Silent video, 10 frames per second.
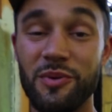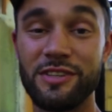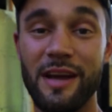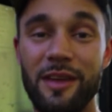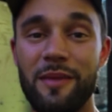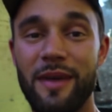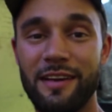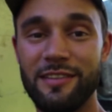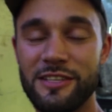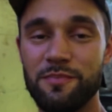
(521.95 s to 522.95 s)
So it's time to get
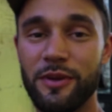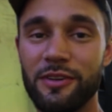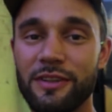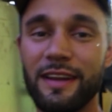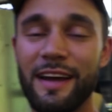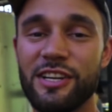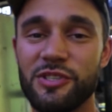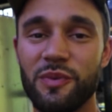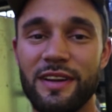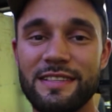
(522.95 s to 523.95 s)
back to this build, and I
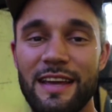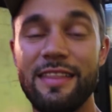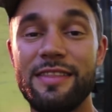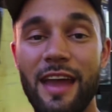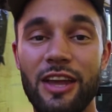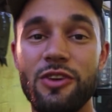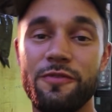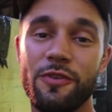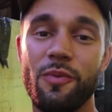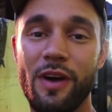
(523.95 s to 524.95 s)
just want to say thank you
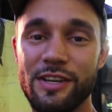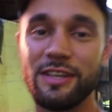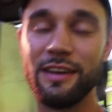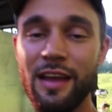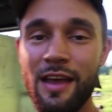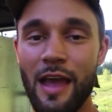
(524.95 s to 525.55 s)
for watching.